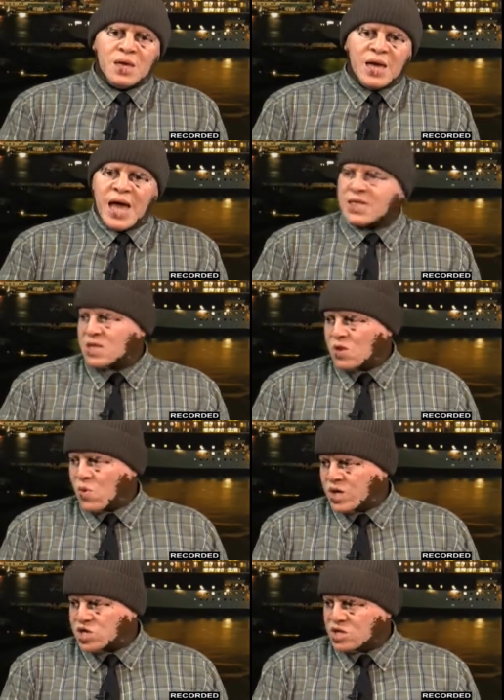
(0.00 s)
asking
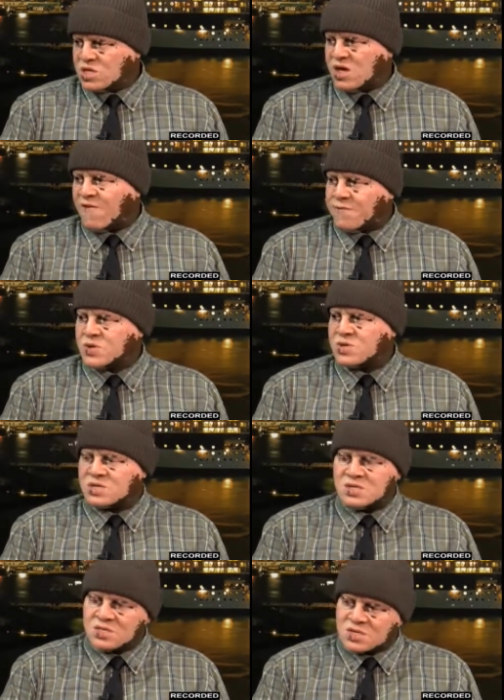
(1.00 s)
questions of
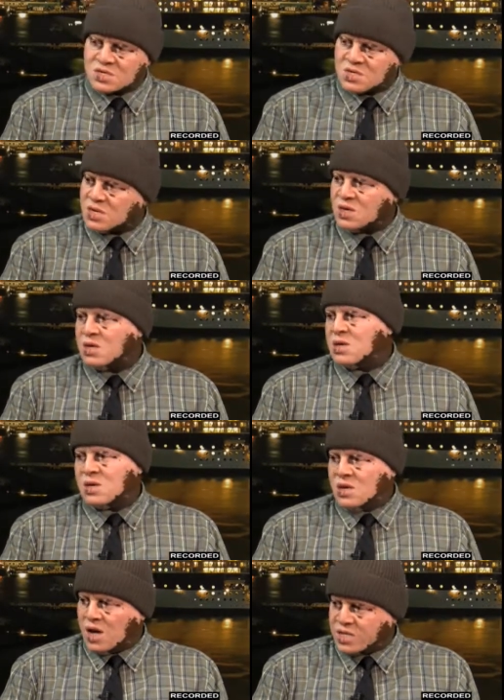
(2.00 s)
persons
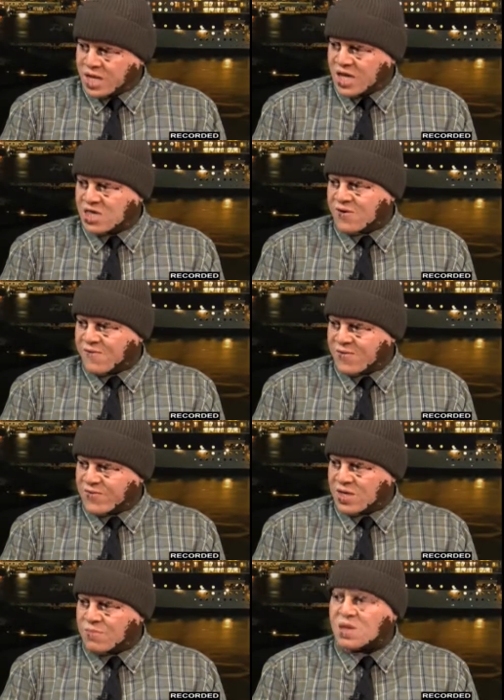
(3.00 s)
under the age of
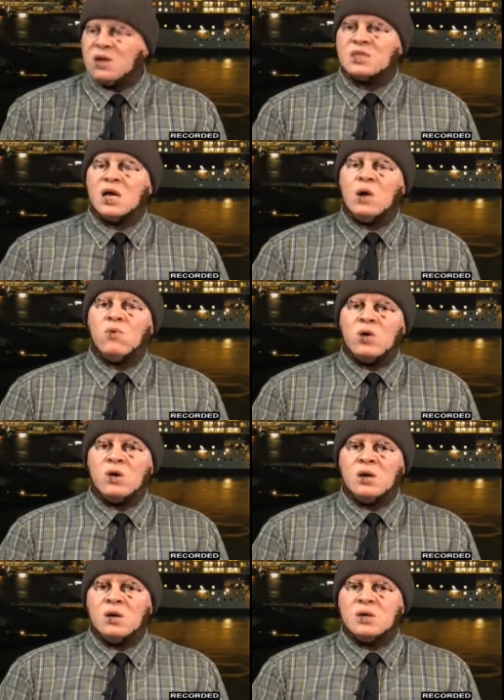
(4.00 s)
15 because our
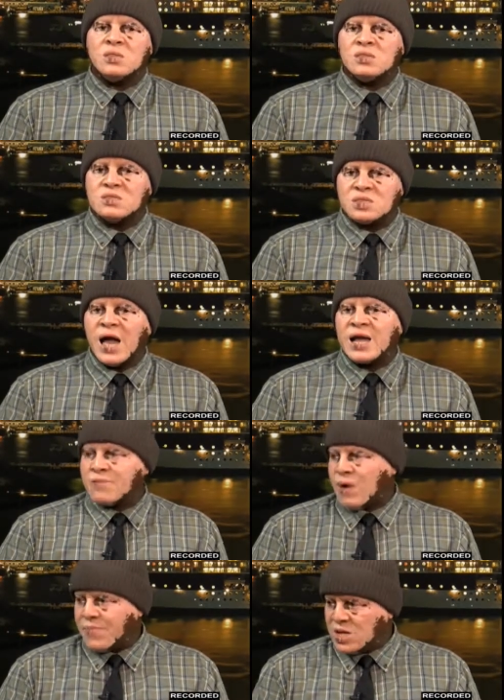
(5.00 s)

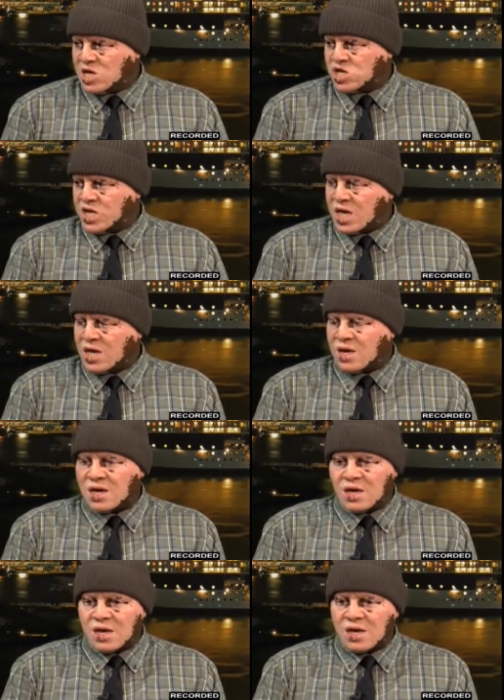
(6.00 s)
target population here
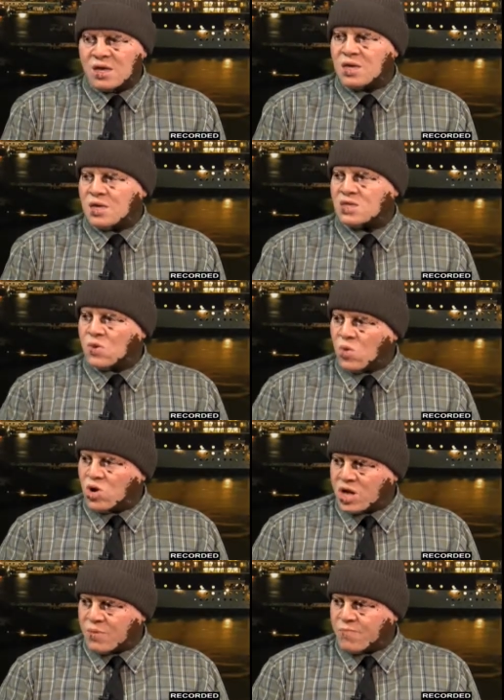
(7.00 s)
is the
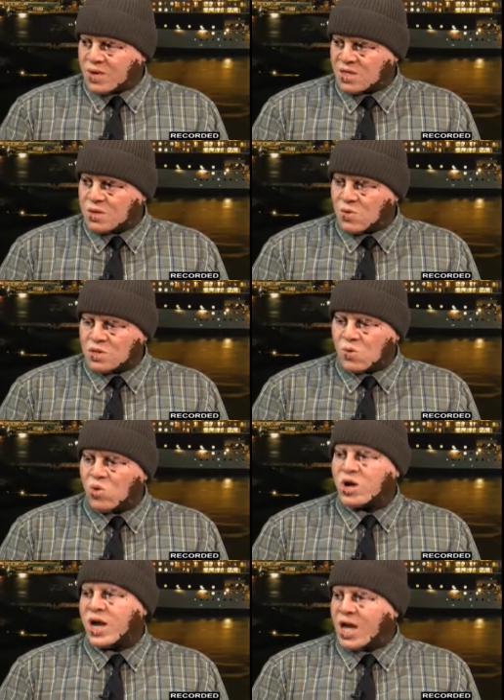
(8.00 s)
working, is the, the
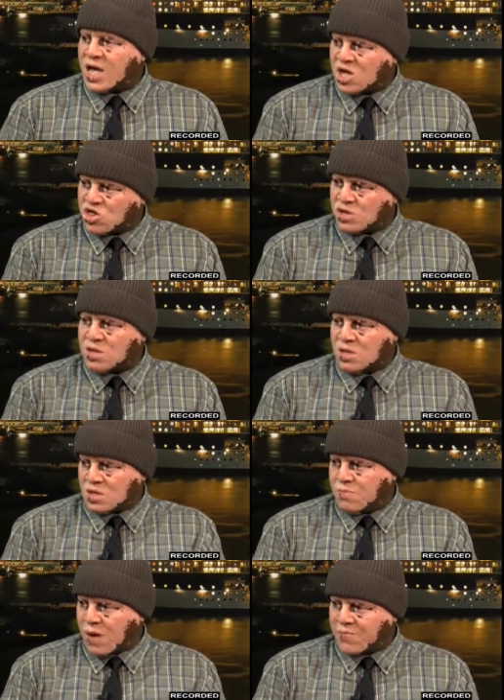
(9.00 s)
working age
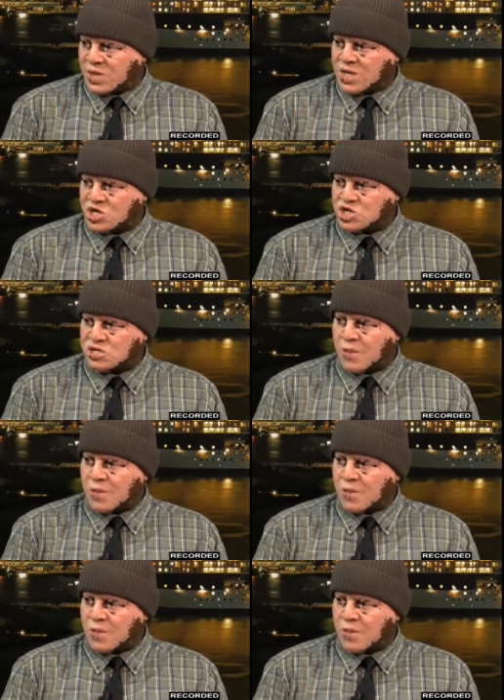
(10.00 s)
population.